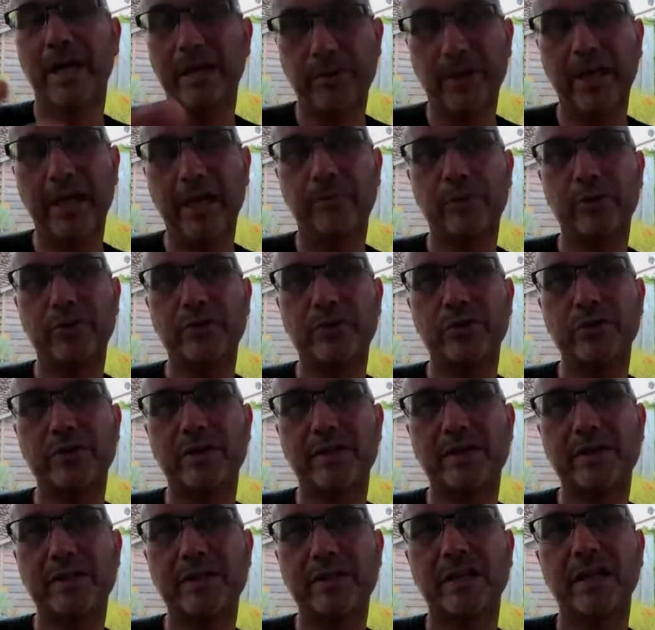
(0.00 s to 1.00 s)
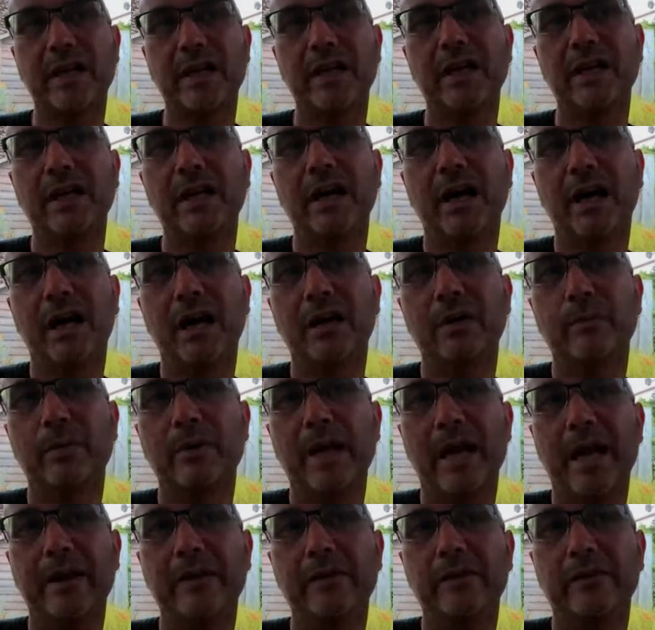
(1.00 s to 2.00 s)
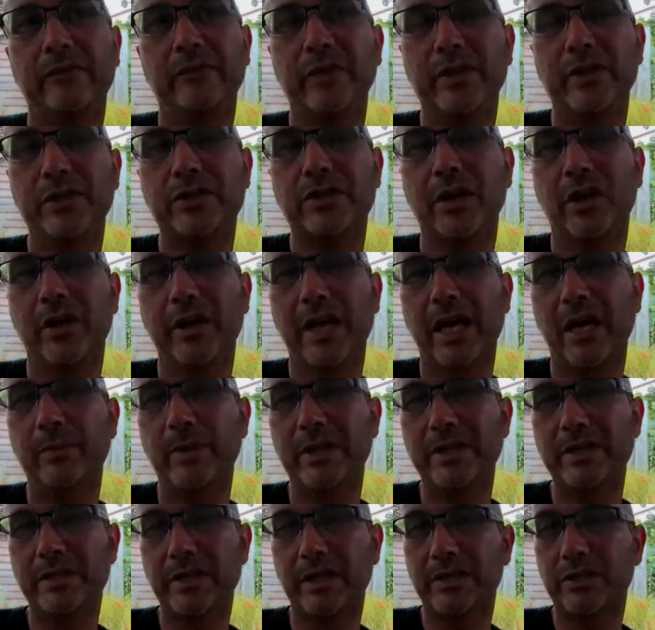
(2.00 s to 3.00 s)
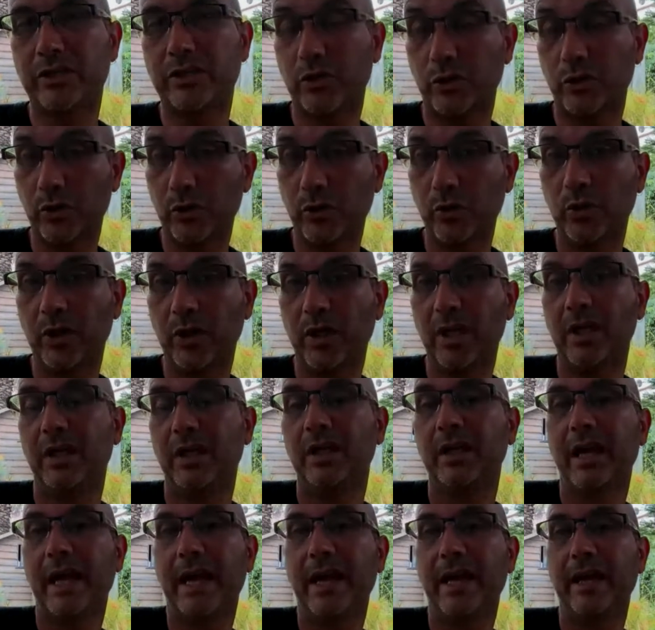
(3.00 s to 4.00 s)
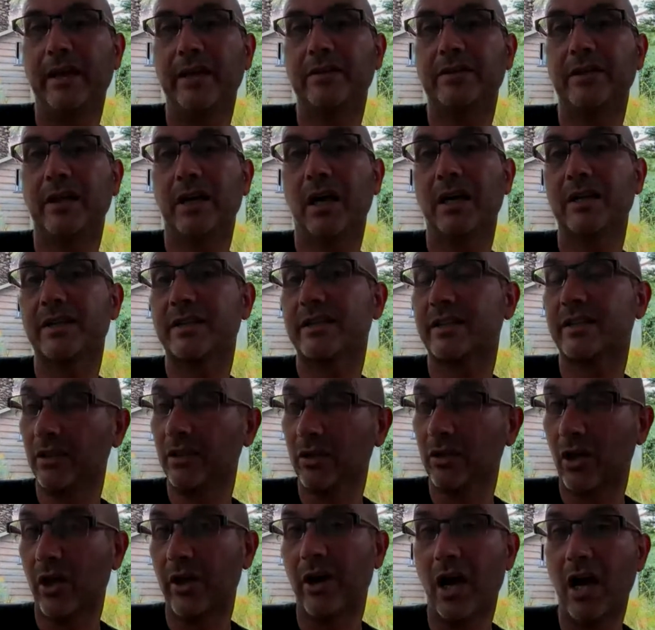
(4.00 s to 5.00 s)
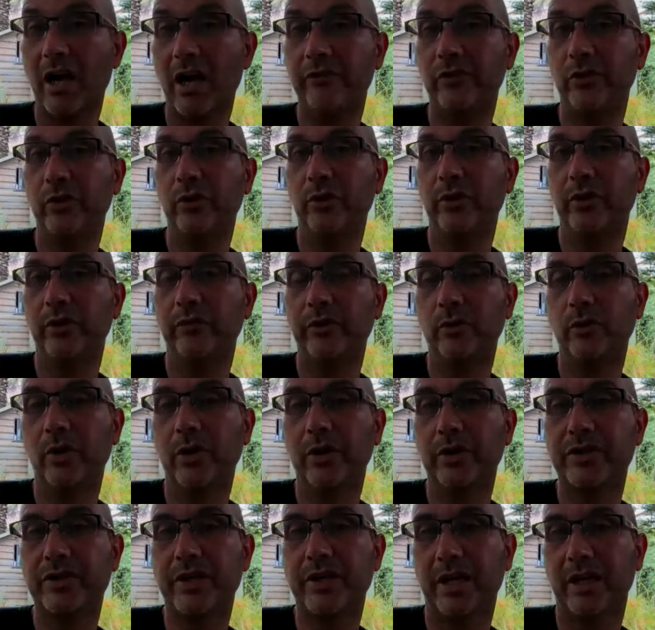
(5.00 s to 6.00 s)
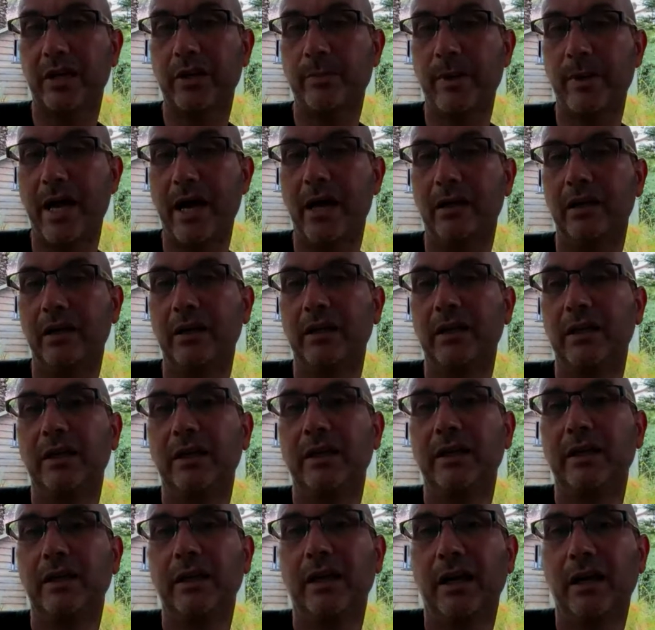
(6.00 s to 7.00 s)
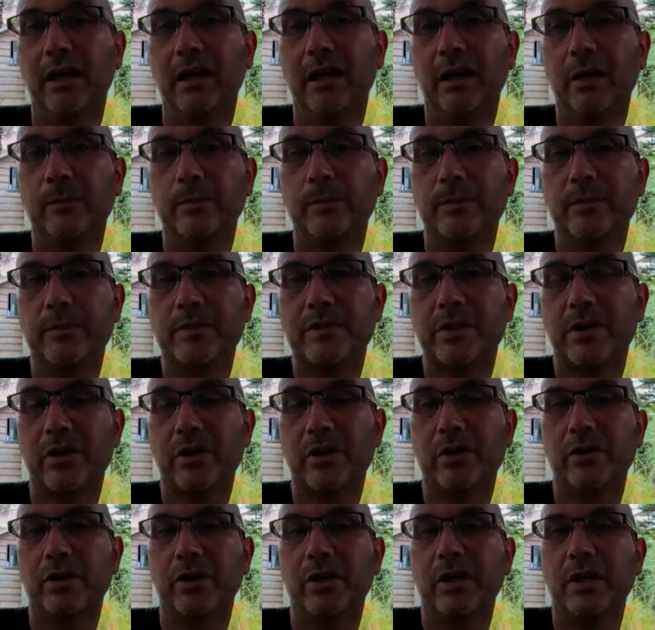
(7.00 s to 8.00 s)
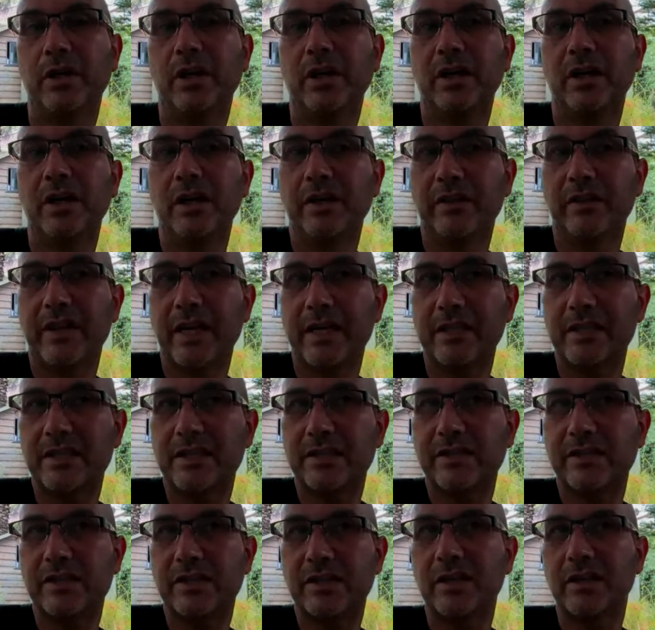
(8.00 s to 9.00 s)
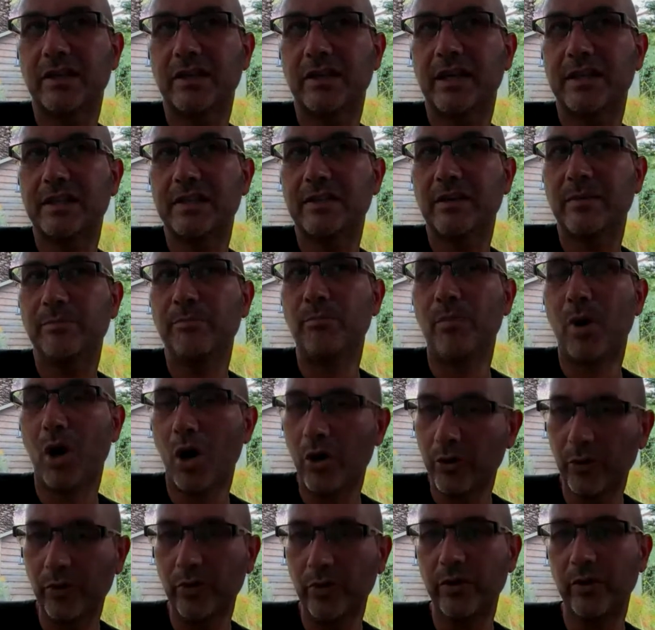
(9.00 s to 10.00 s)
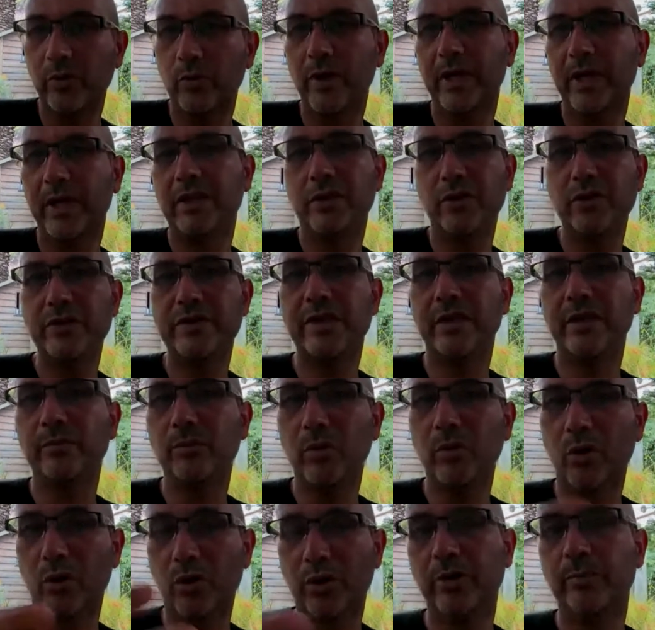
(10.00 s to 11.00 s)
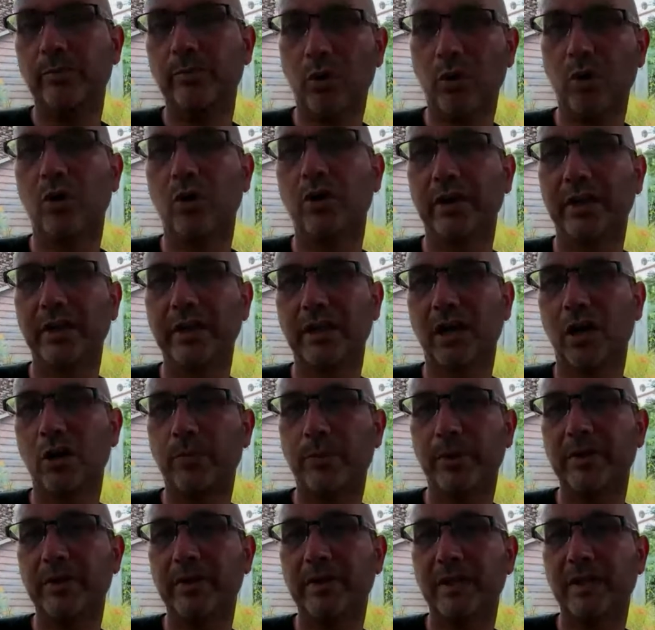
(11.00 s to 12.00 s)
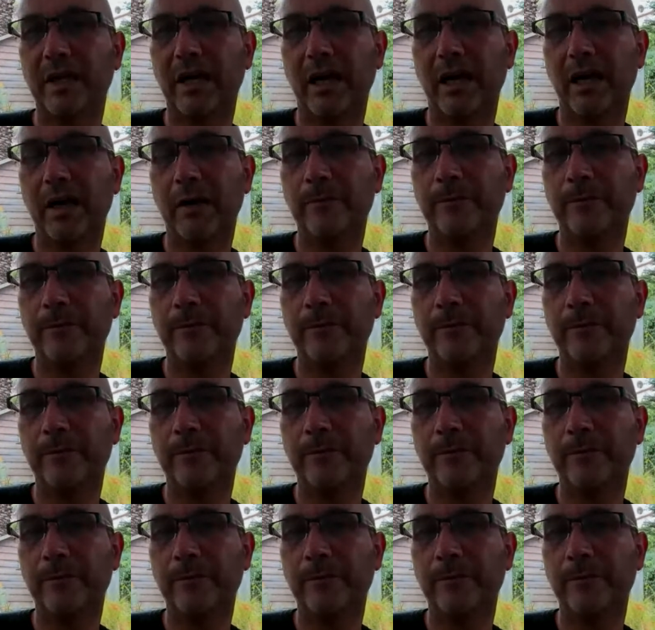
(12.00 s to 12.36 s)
made by our producers, and featured on ABC2 and are still on iView if you want to check them out. So that's a model that we're using more and more in Open